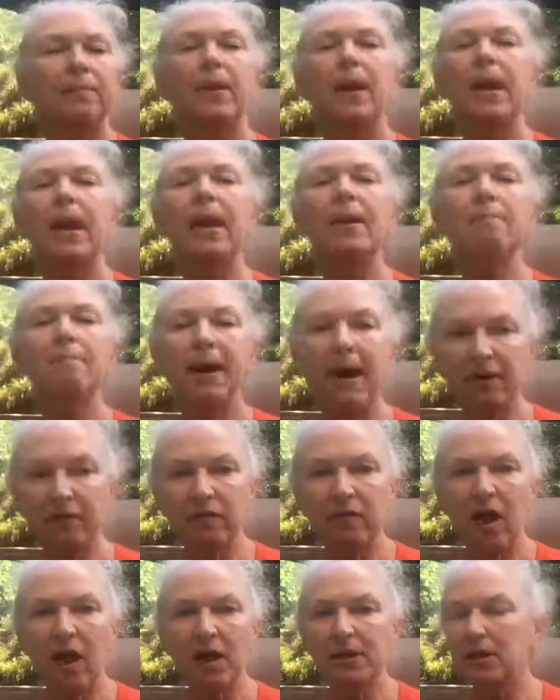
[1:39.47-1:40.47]
Impact
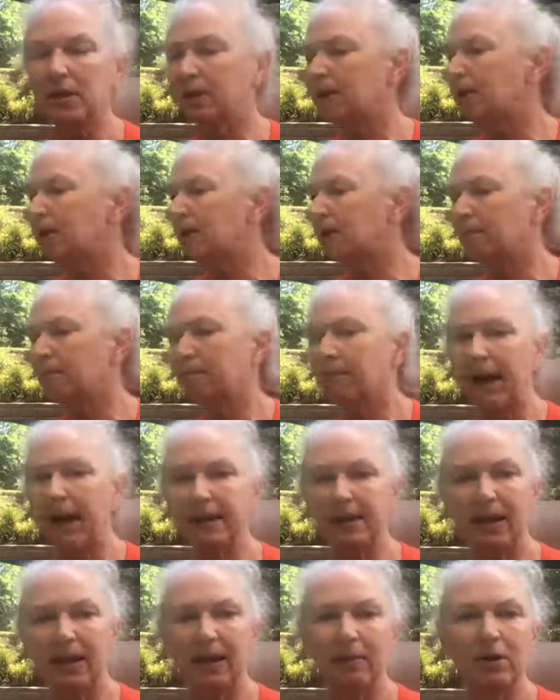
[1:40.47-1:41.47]
velocity, impact
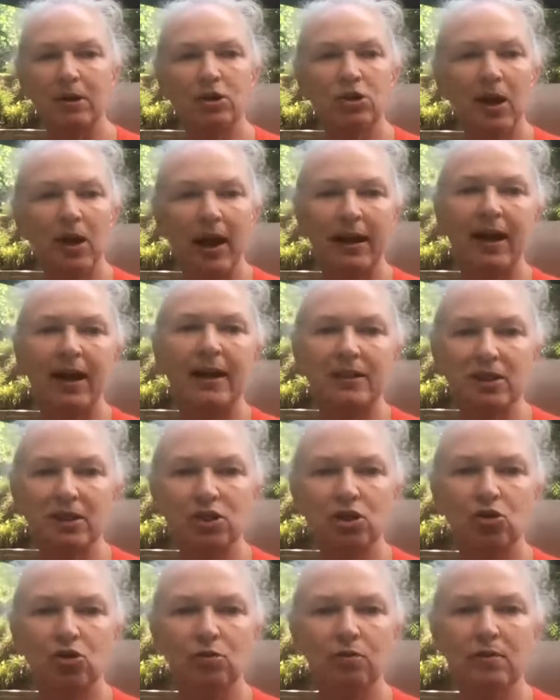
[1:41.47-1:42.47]
damage, I got to
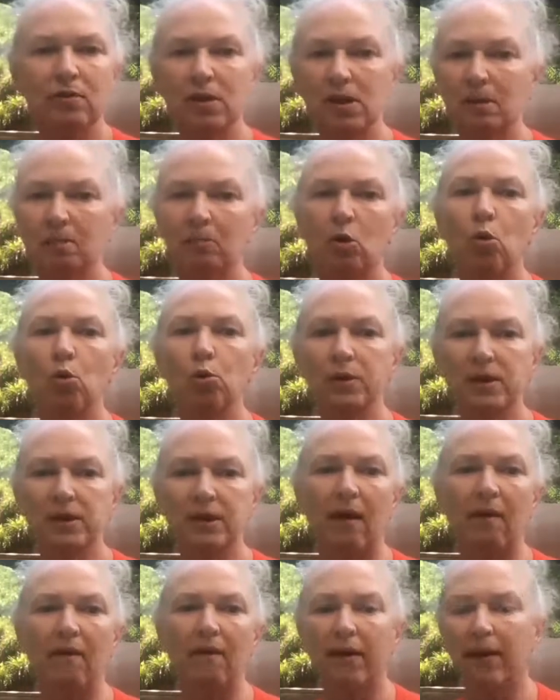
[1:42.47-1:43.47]
shoot some cool stuff.
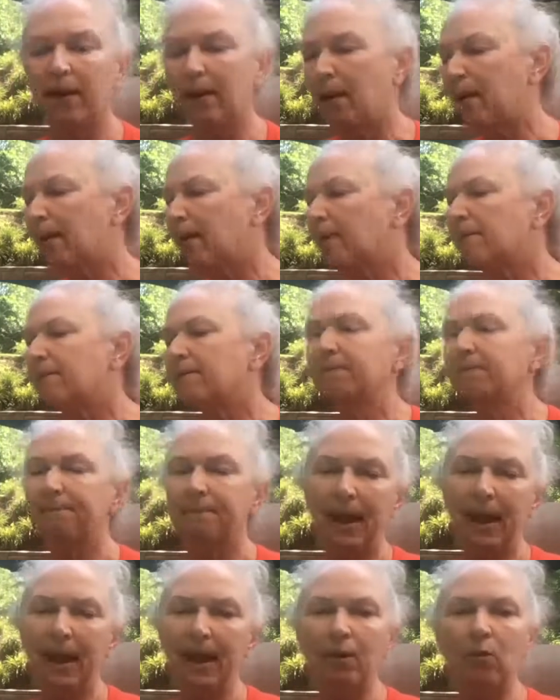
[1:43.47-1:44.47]

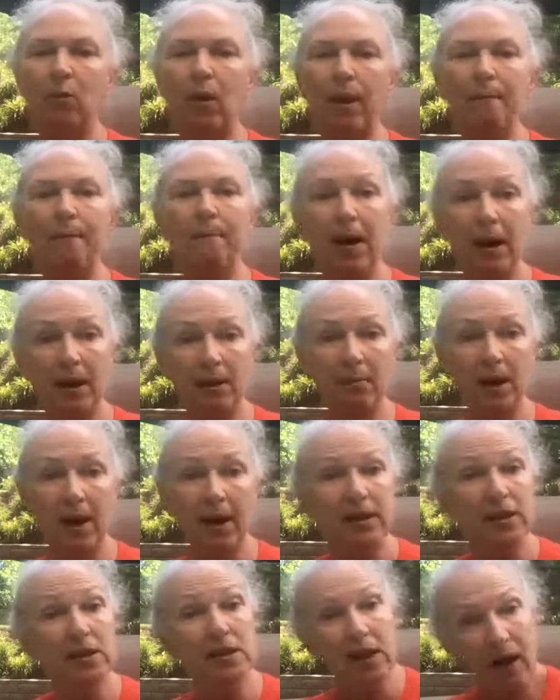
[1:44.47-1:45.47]
Anyway, bottom line
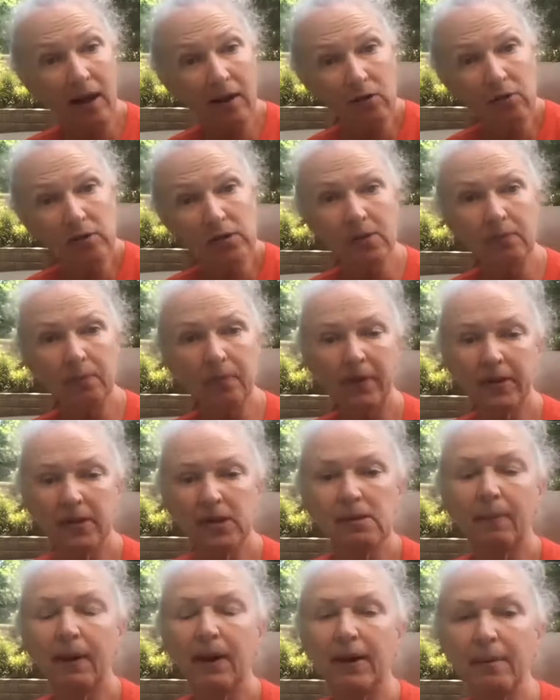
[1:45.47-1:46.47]
is I learned some things
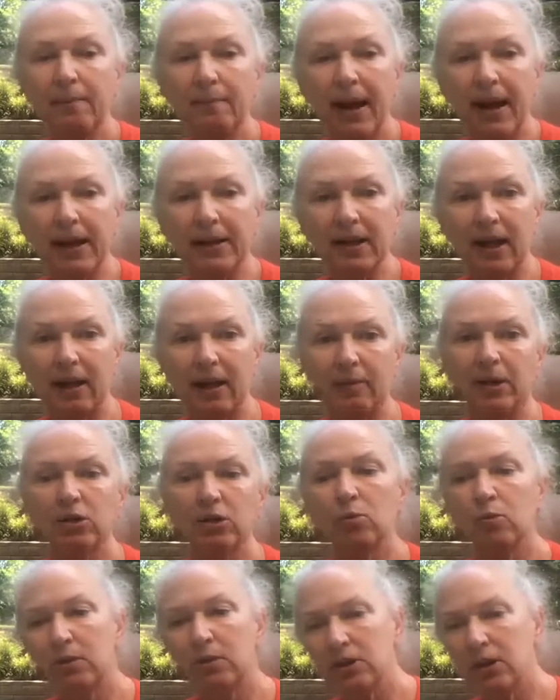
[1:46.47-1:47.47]
about impact damage,
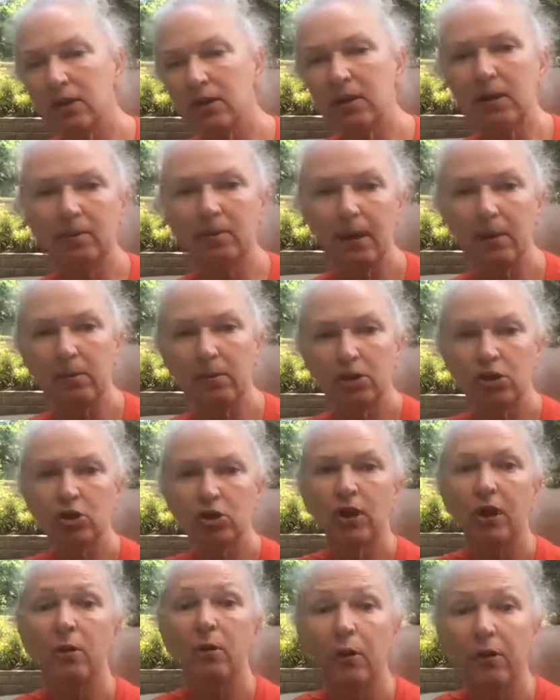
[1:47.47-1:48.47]
which I'm going to be able to
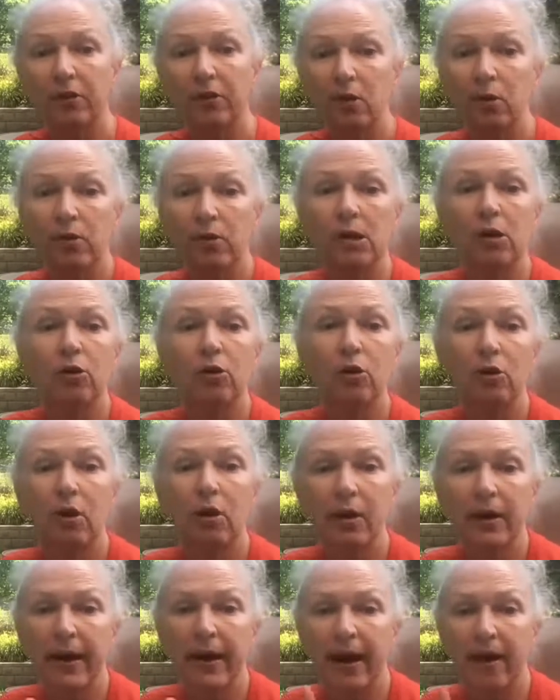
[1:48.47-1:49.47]
share with you. So you
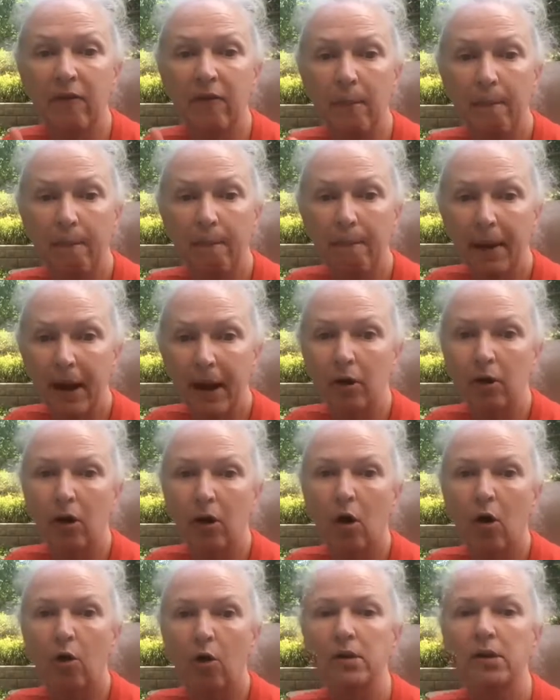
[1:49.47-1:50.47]
couldn't have a better
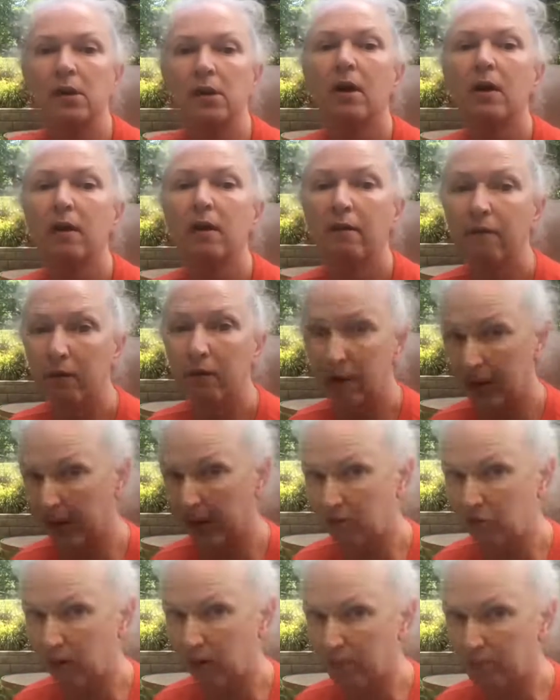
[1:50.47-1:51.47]
host for an egg
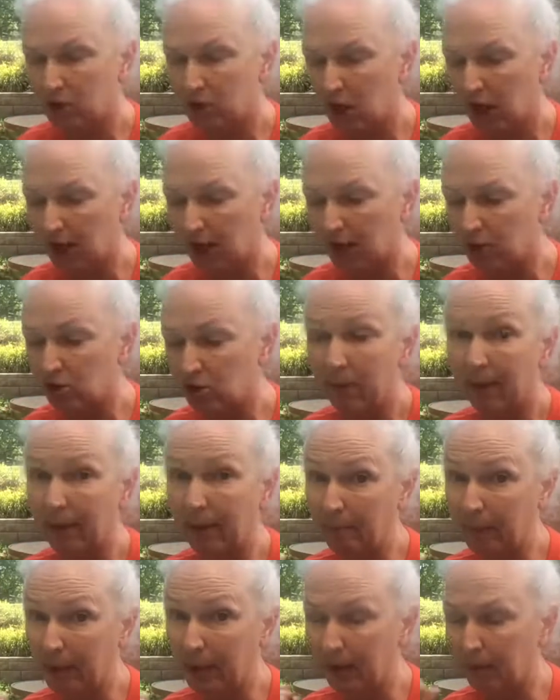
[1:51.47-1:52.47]
drop challenge than
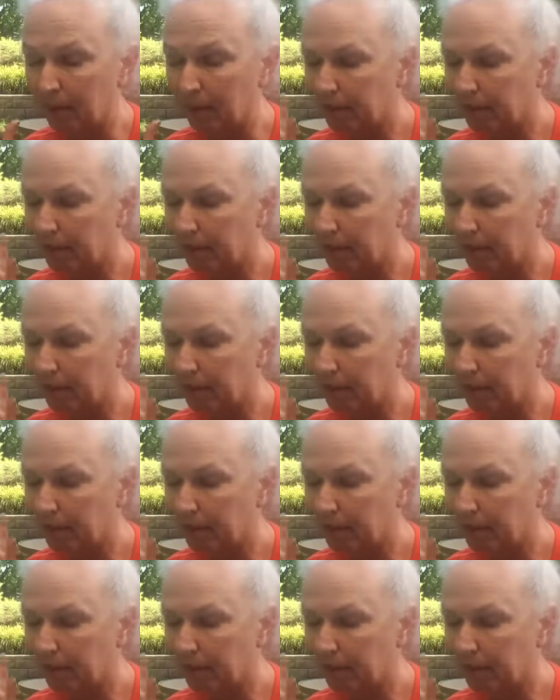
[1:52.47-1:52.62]
me.